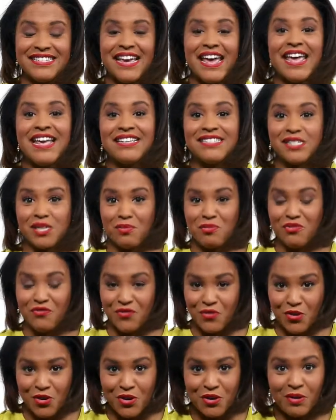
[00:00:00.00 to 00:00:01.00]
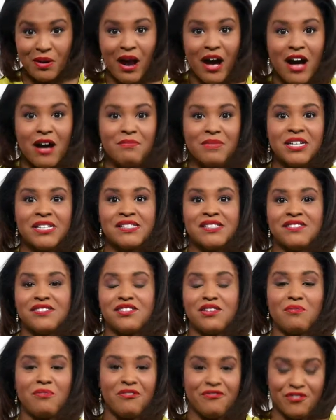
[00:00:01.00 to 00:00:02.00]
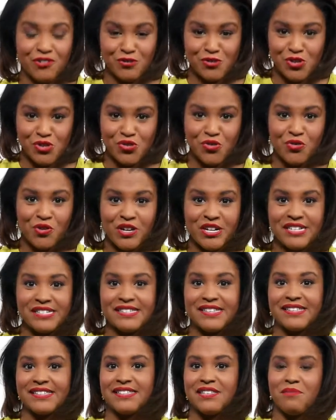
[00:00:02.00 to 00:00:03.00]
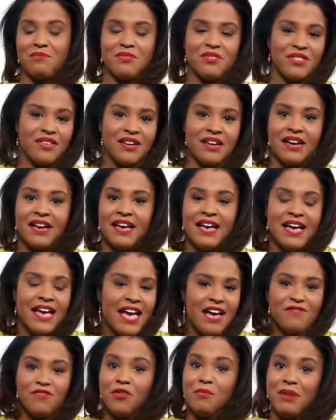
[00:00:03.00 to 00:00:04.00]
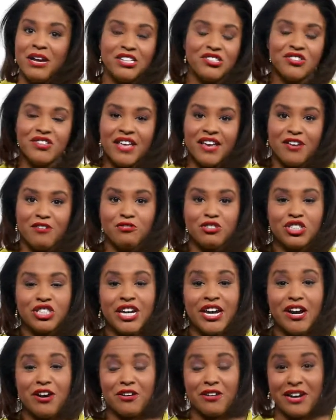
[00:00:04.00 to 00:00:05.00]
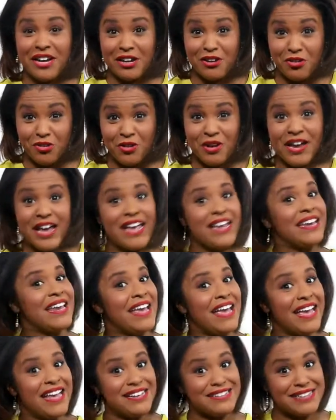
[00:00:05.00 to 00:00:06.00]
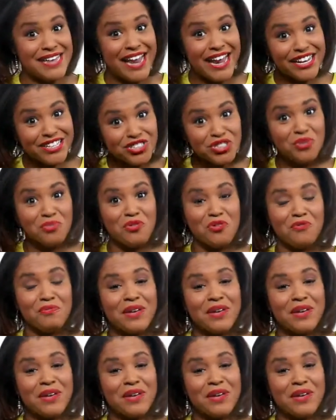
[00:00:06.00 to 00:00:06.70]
take some of your comments, some of your stories, some of the information that you share and create a tangible